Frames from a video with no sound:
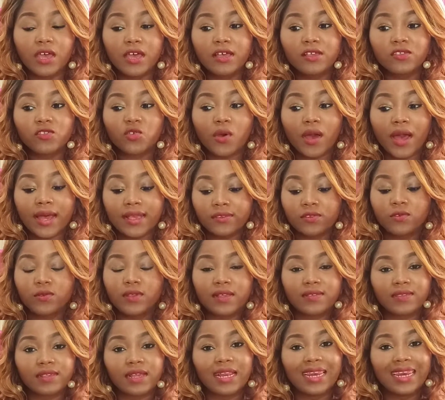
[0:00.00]
So as soon
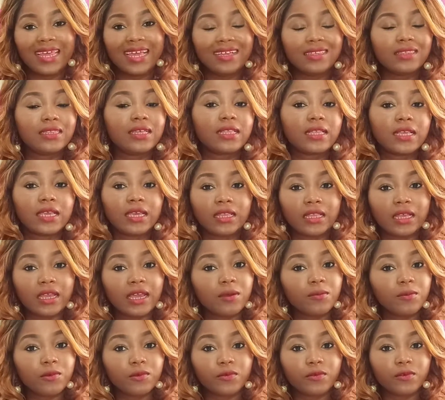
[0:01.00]
as I landed in
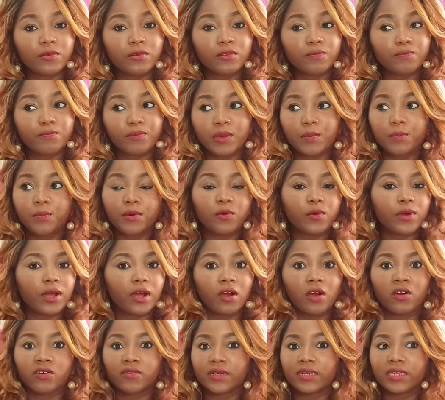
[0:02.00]
Cameroon, people were
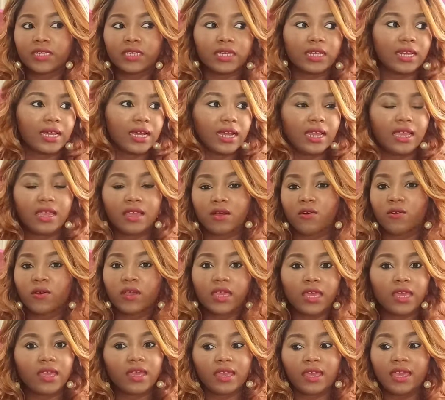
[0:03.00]
already like,
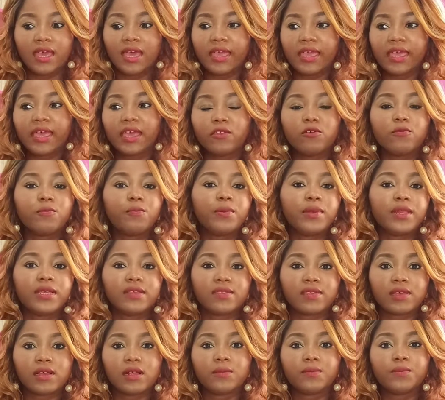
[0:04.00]
okay, can you
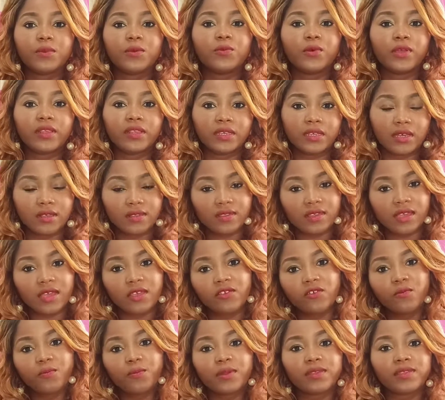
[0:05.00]
please help me with this? Can
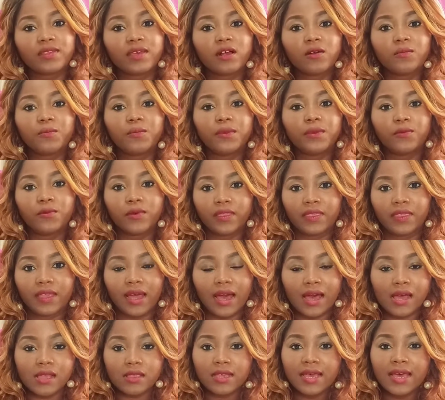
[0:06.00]
you please help me with
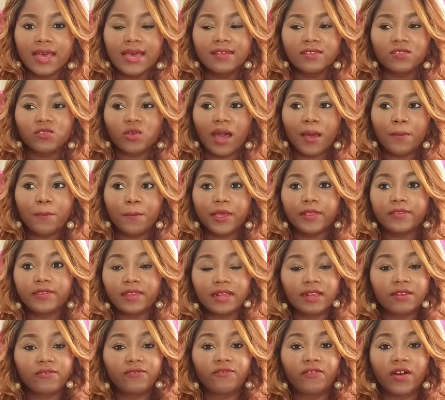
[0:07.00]
that? So I
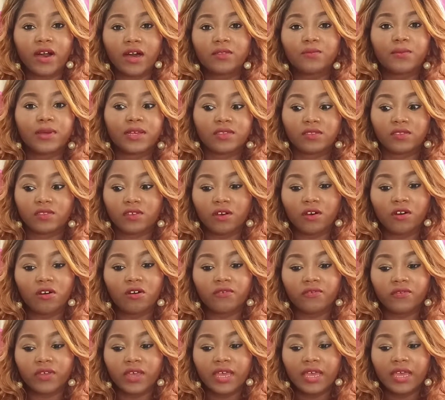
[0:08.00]
basically found
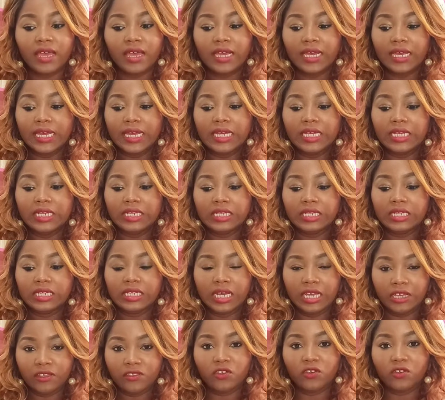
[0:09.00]
myself in
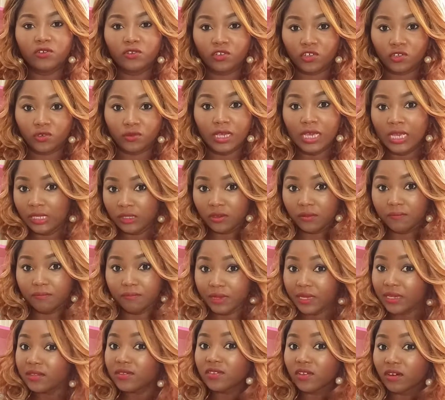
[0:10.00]
the
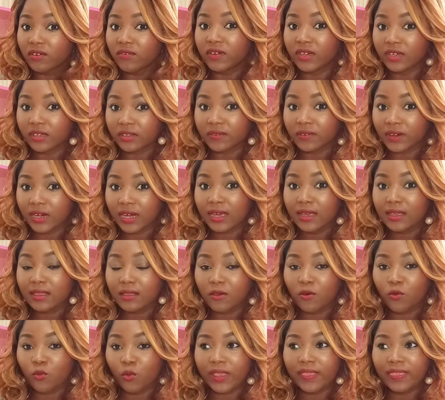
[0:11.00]
mix of it,
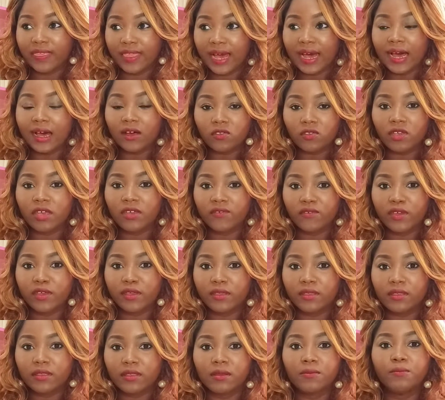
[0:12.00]
right? Without
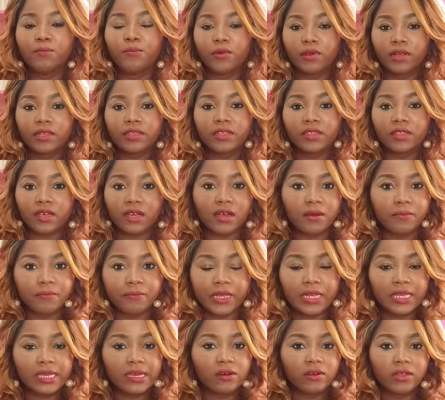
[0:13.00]
even building the
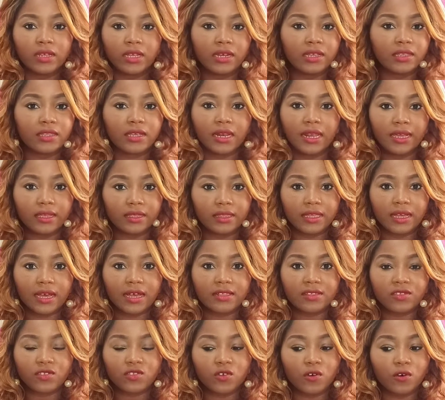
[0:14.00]
company or anything like
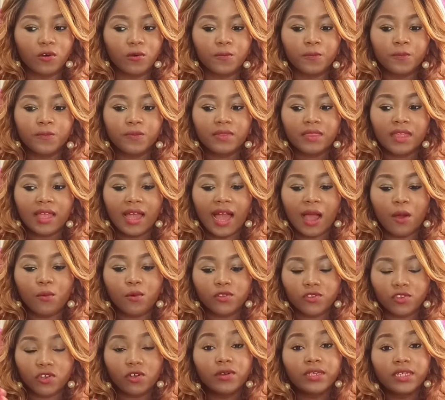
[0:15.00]
that. So I
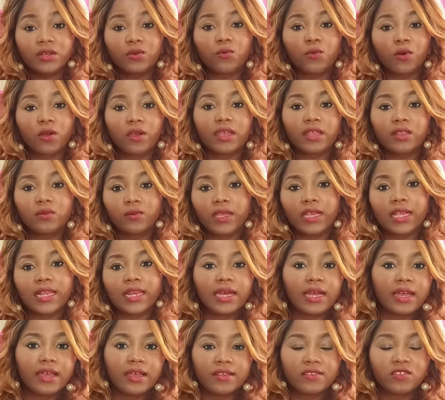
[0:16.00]
was already working with
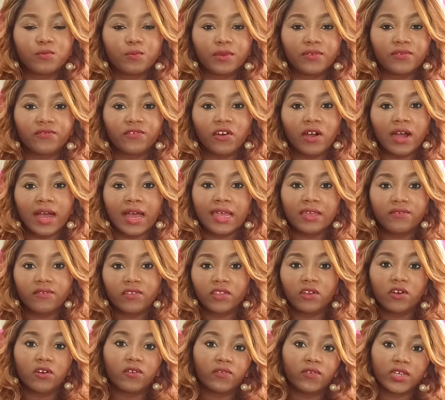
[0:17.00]
clients before I
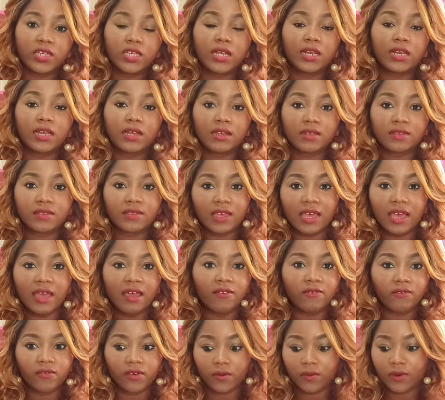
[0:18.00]
even officialized
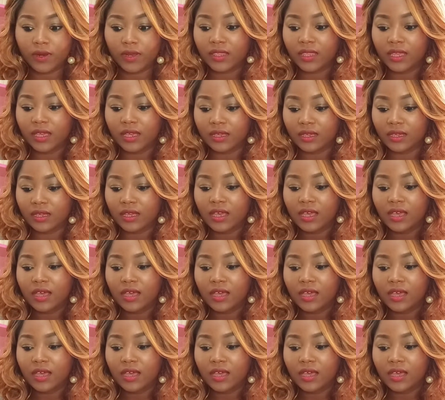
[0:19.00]
everything.